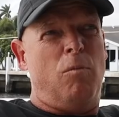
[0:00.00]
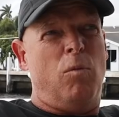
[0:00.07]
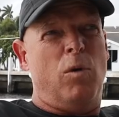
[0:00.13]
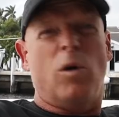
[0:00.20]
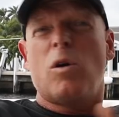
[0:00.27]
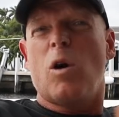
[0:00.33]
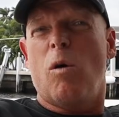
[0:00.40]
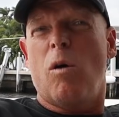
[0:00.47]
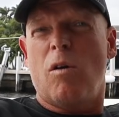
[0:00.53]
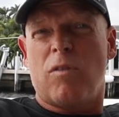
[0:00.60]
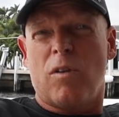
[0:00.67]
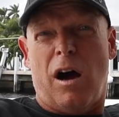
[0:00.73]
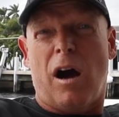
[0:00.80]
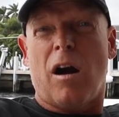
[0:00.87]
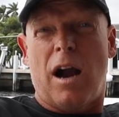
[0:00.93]
We'll go
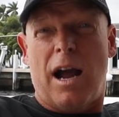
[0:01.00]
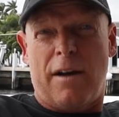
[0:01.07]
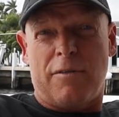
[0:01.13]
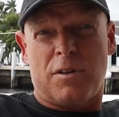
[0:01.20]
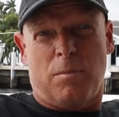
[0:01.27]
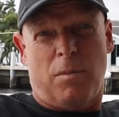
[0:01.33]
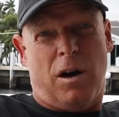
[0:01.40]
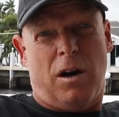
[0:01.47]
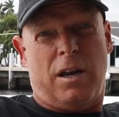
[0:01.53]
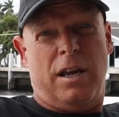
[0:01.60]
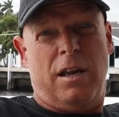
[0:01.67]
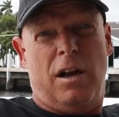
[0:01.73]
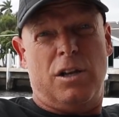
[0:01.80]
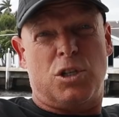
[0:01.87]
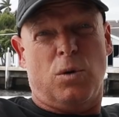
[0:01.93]
over our
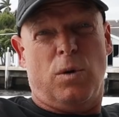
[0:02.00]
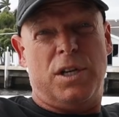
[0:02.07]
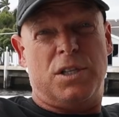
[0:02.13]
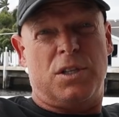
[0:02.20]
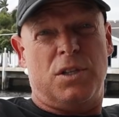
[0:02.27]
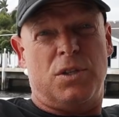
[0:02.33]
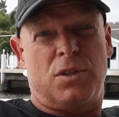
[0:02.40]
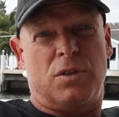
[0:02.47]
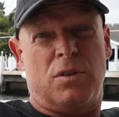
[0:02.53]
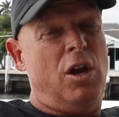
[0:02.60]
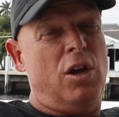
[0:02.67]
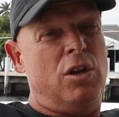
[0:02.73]
aftermarket choices.